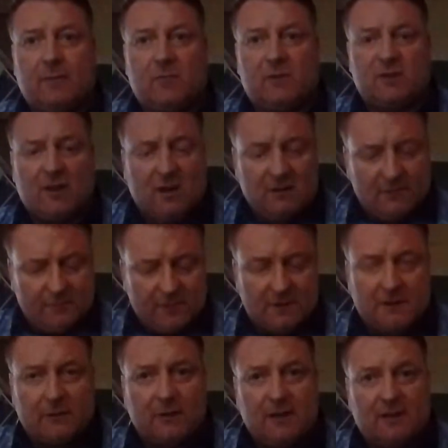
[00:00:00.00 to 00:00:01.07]
But no,
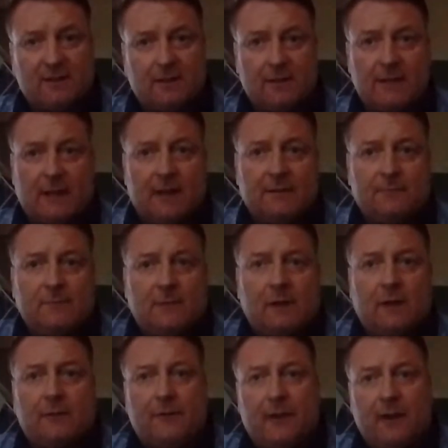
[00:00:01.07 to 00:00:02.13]
so at the end of the day,
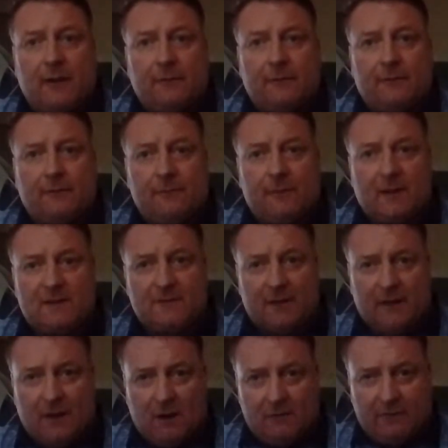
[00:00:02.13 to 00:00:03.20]
if this
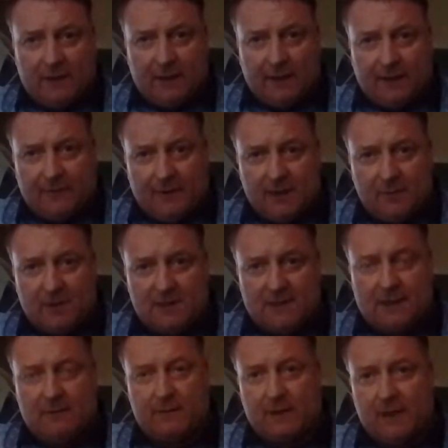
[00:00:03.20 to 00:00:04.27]
video really, if anybody's
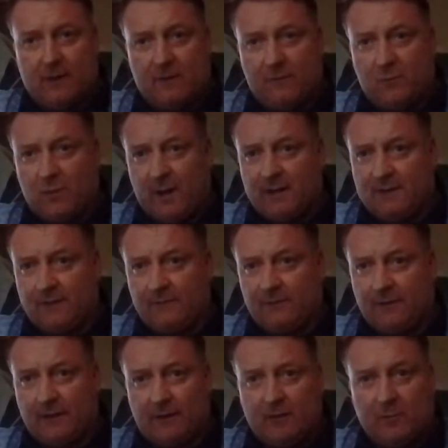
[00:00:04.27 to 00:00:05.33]
out there waiting for
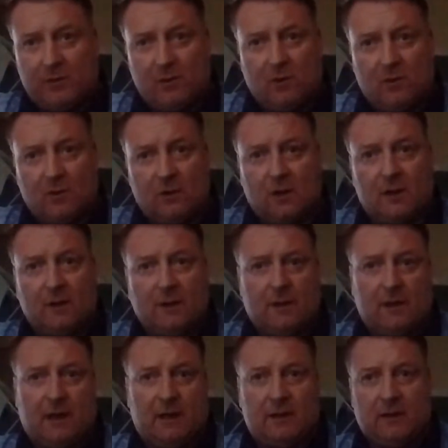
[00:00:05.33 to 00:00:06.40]
therapy or
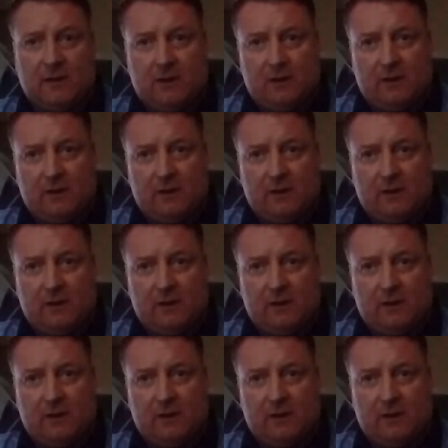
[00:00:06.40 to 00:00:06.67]
kind